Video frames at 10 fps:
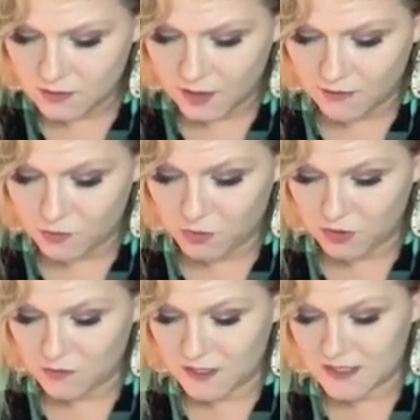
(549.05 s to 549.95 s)
Haven't
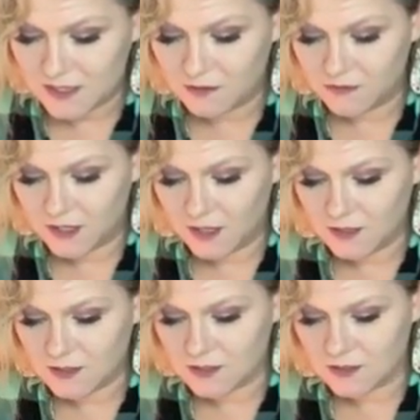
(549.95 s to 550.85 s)
burned myself
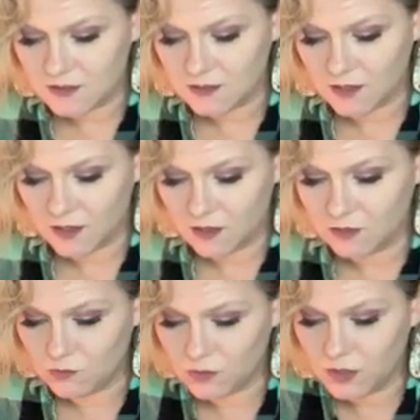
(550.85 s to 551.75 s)
yet, knock
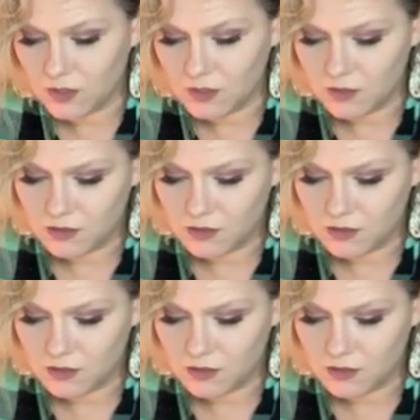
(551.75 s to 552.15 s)
on wood.